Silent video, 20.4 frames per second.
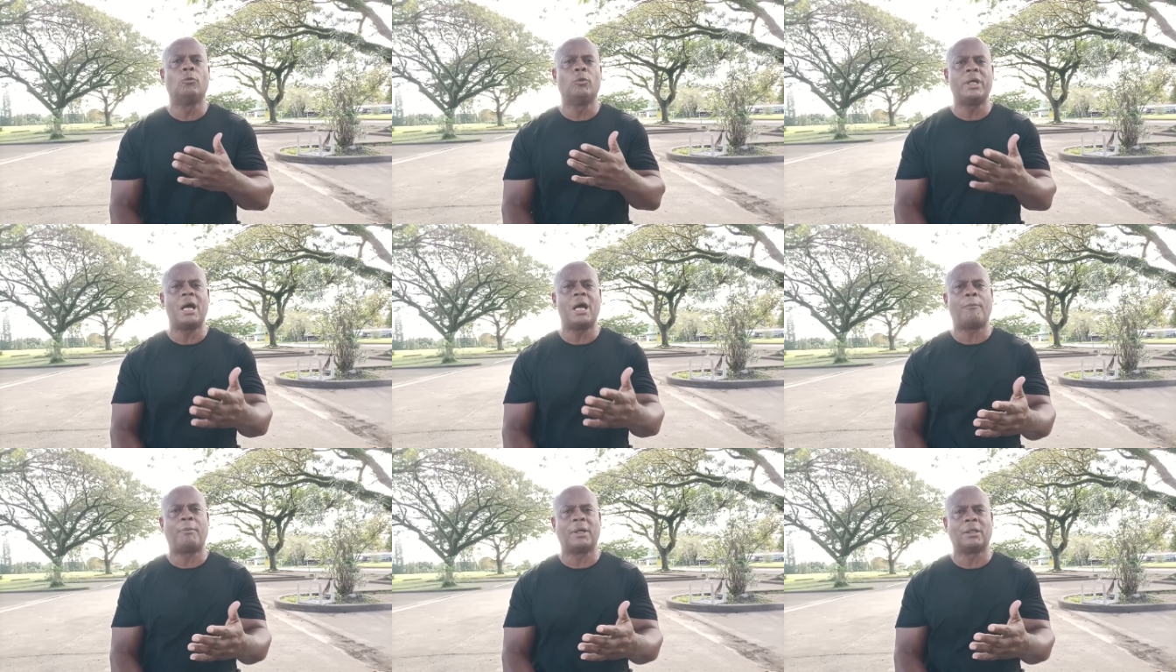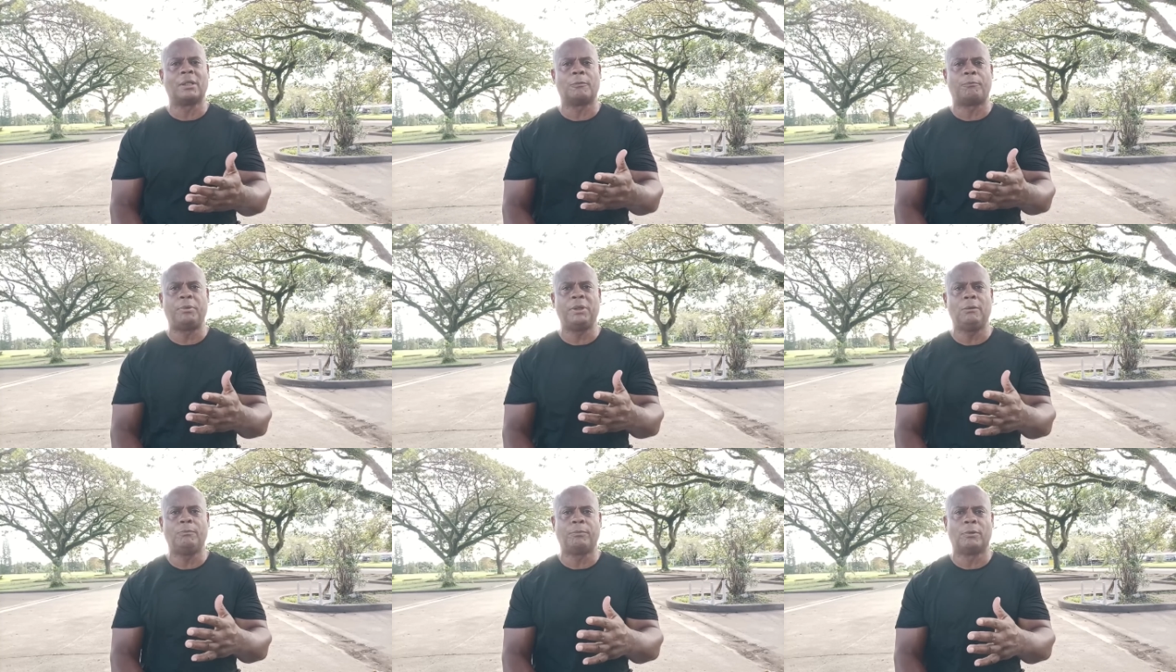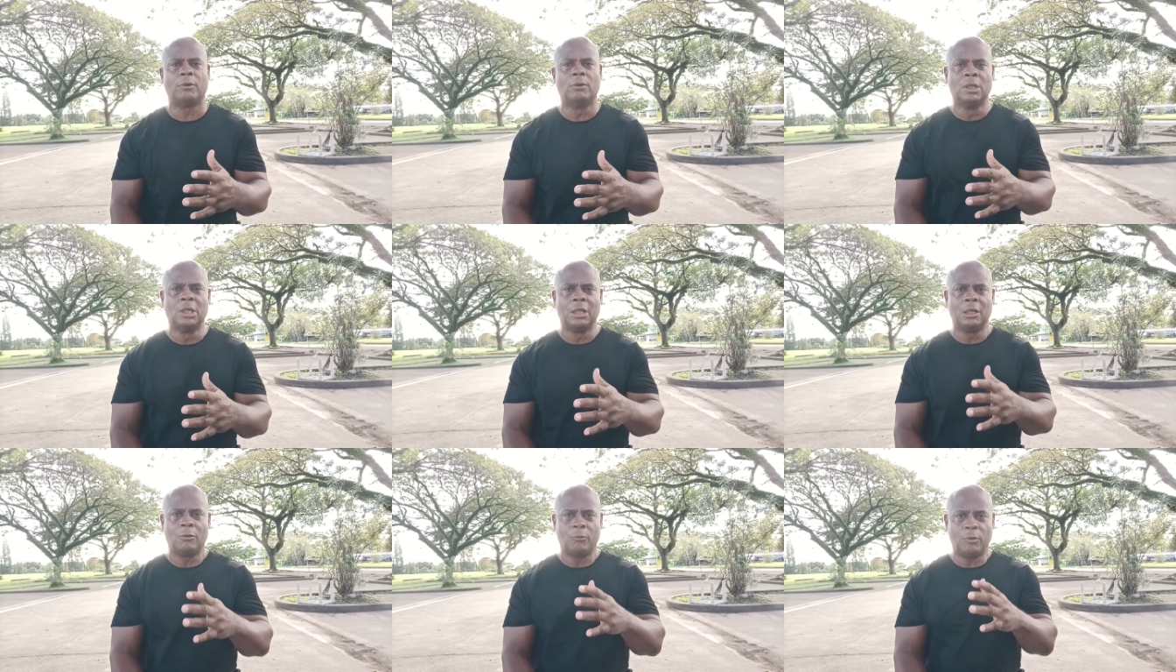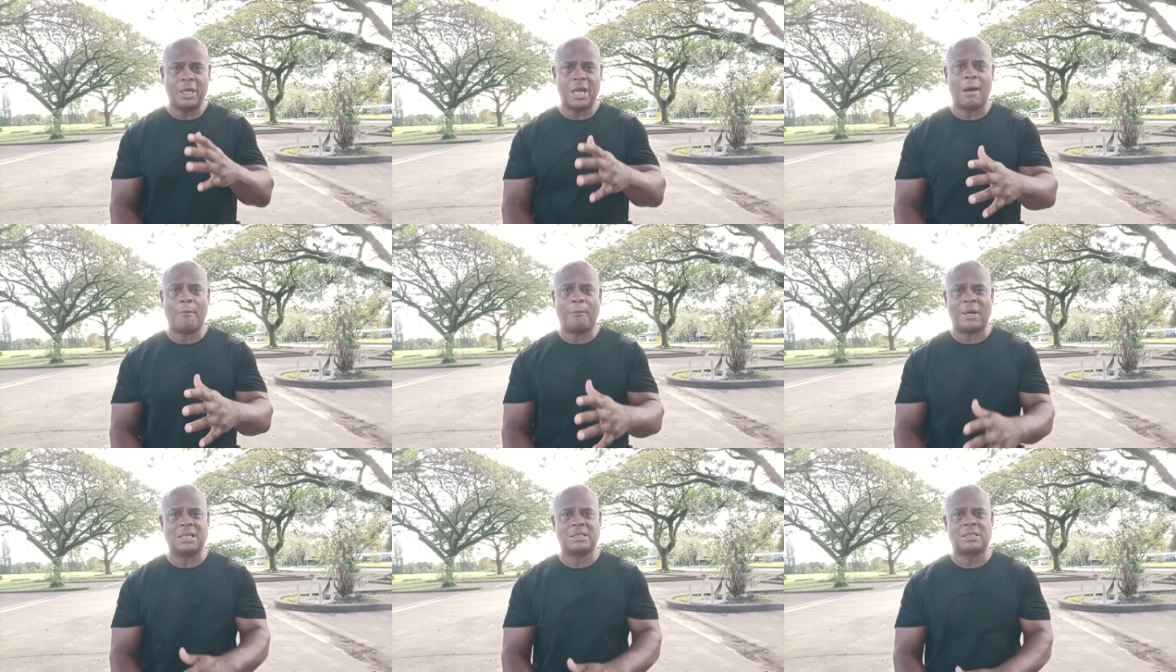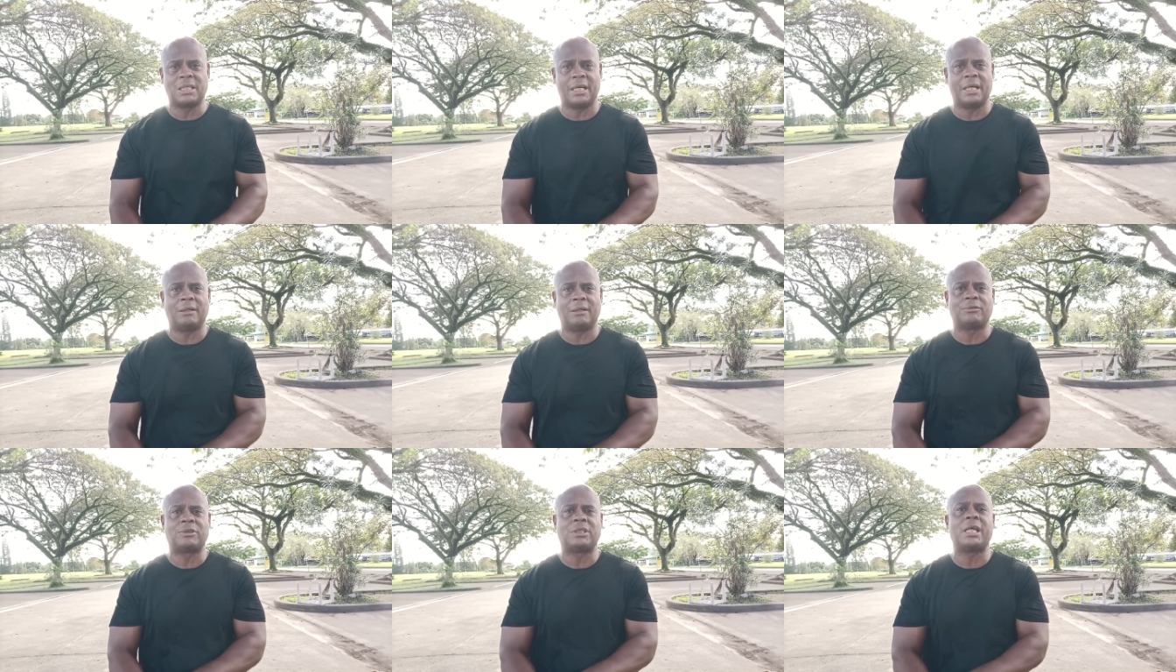We help other people. We help
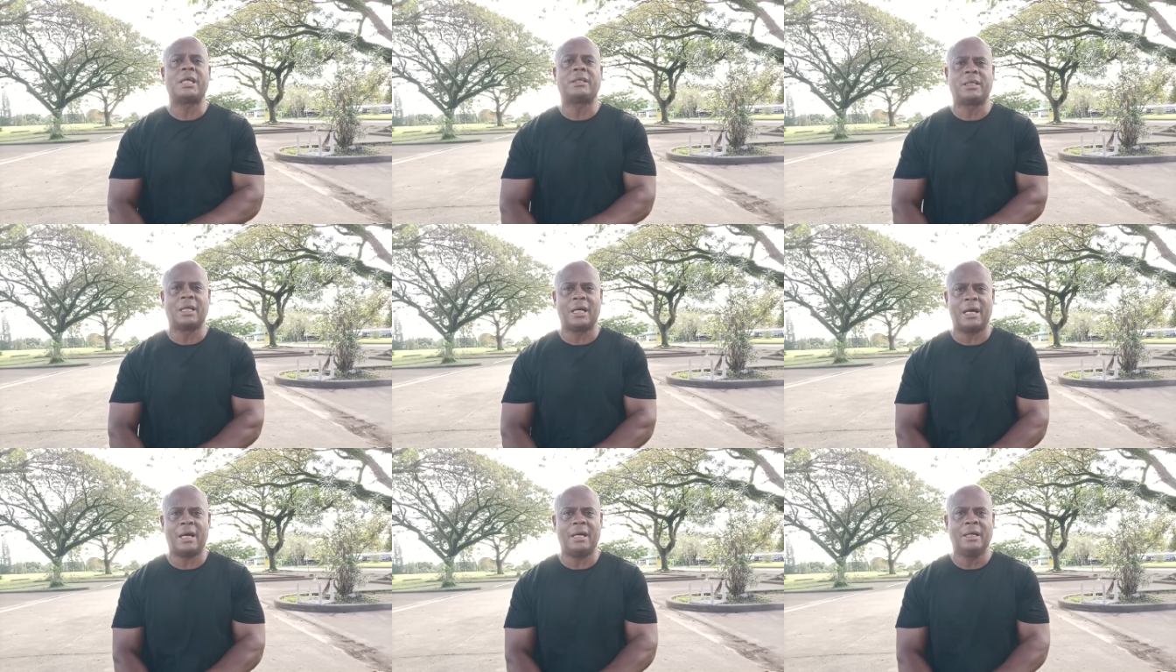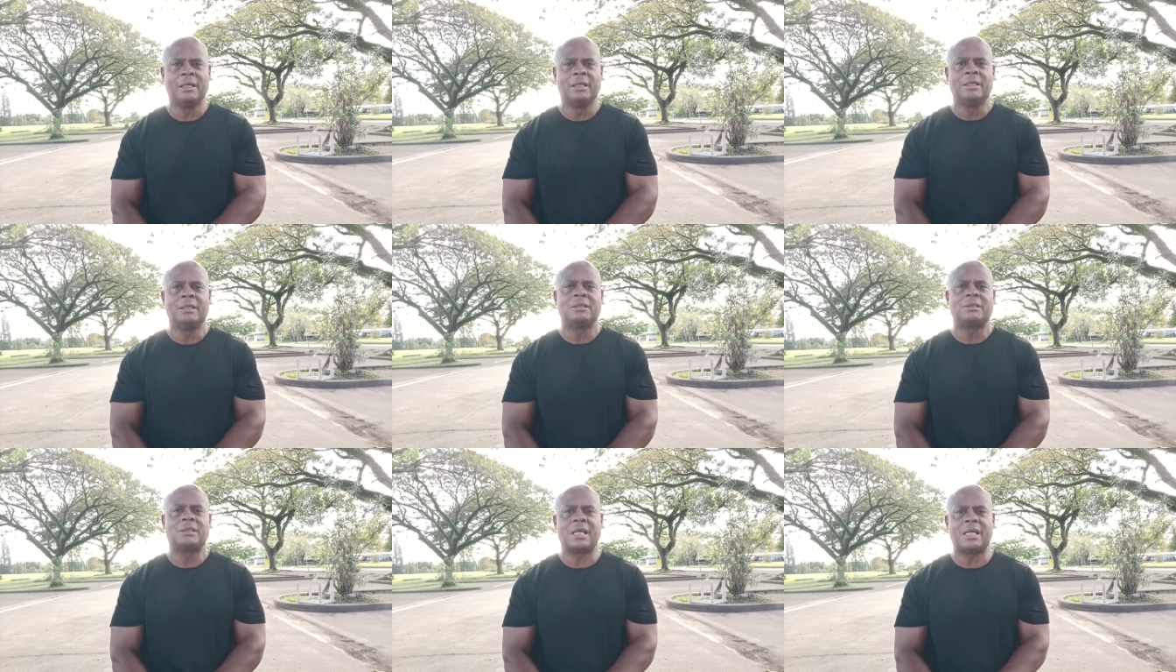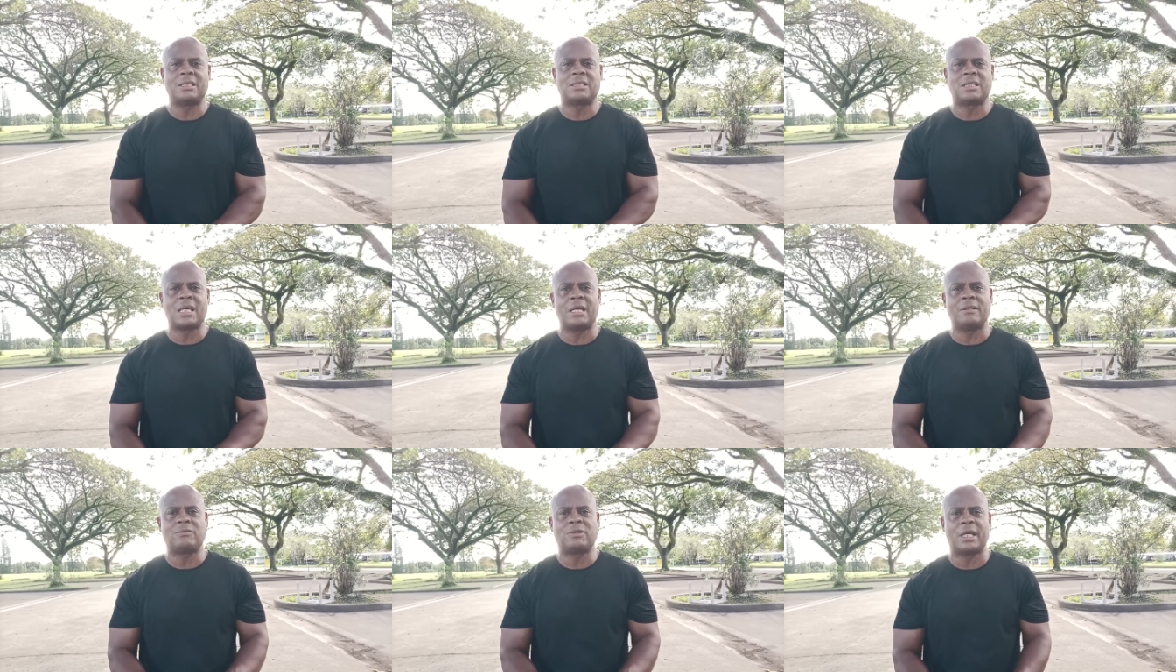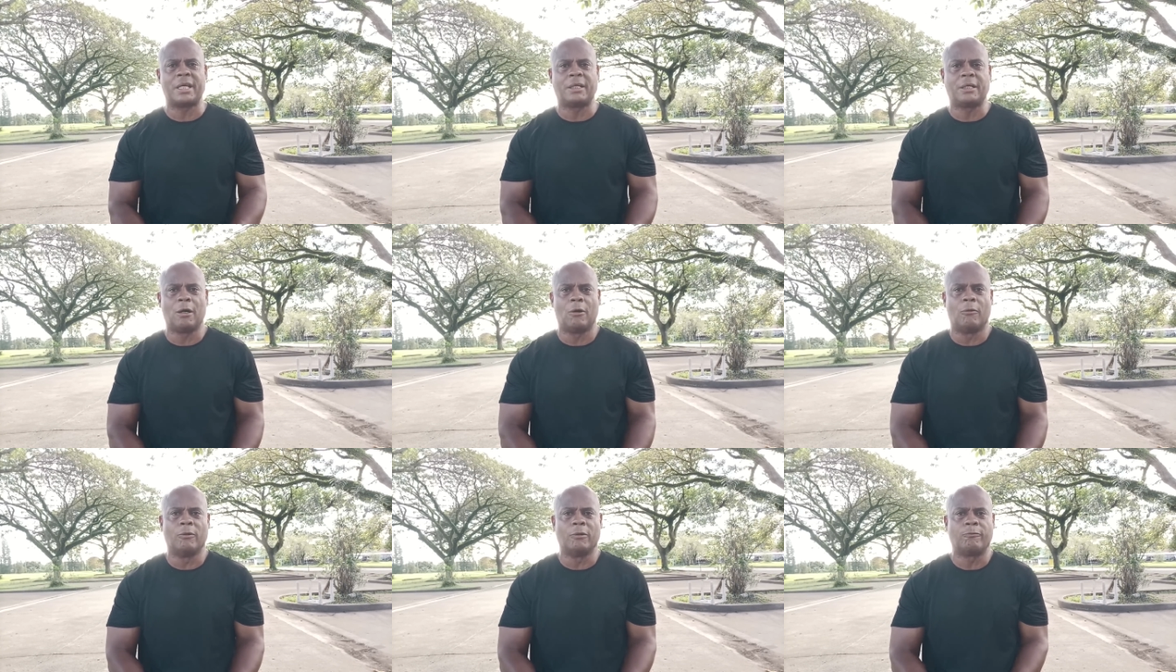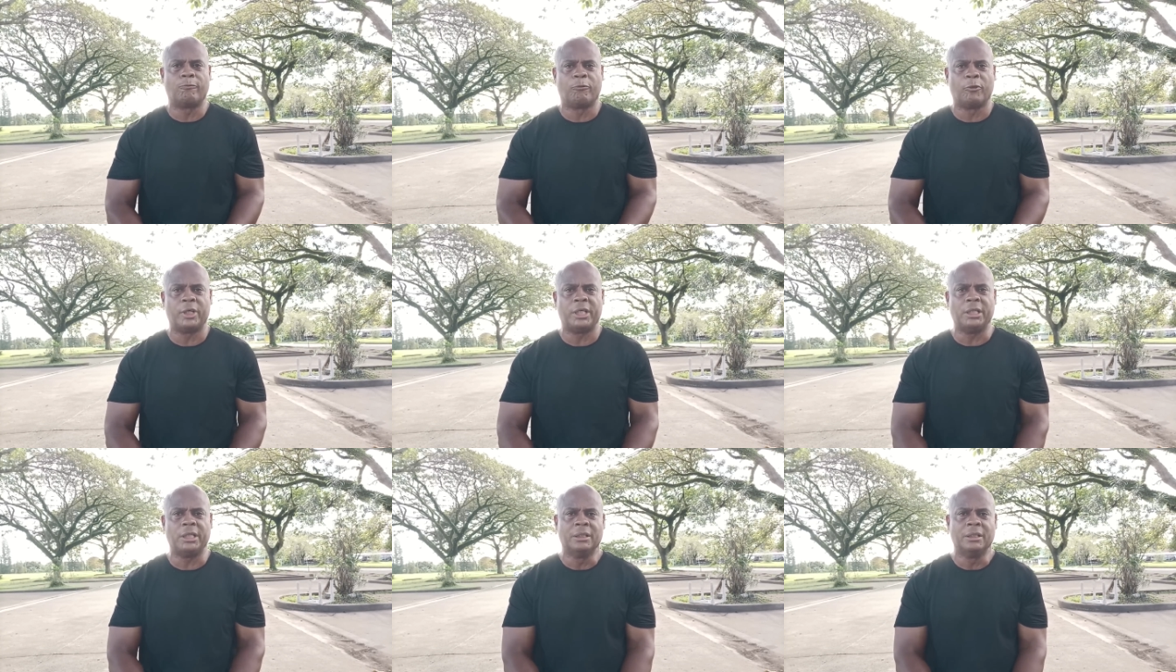ourselves. Take care. Stay safe. Stay COVID
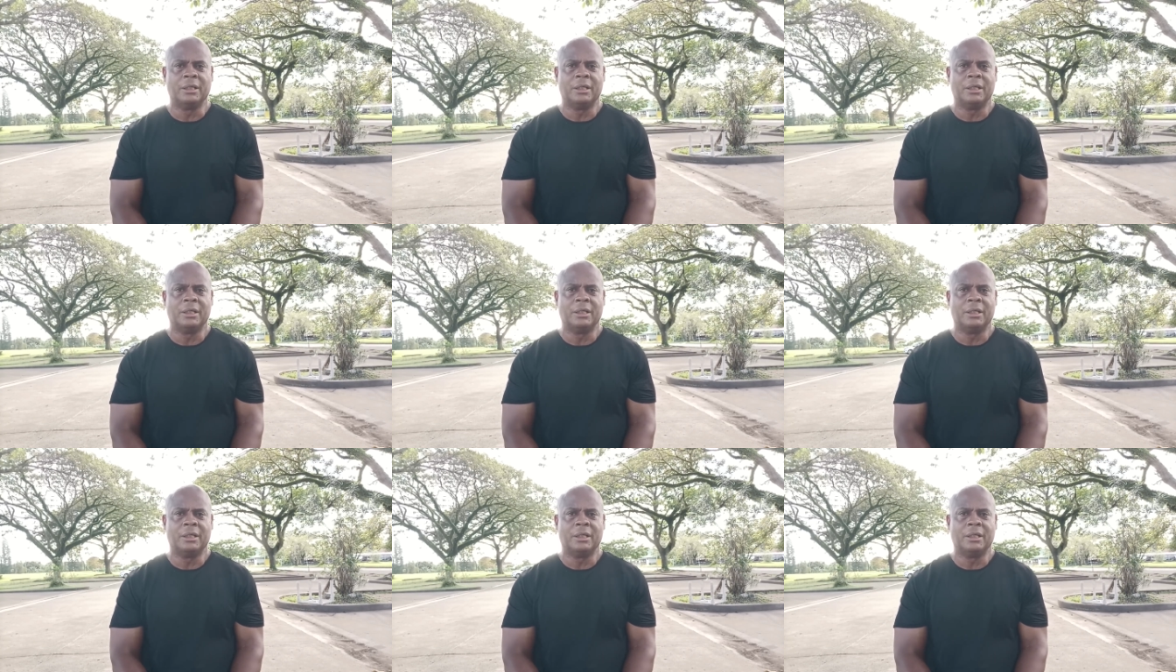free.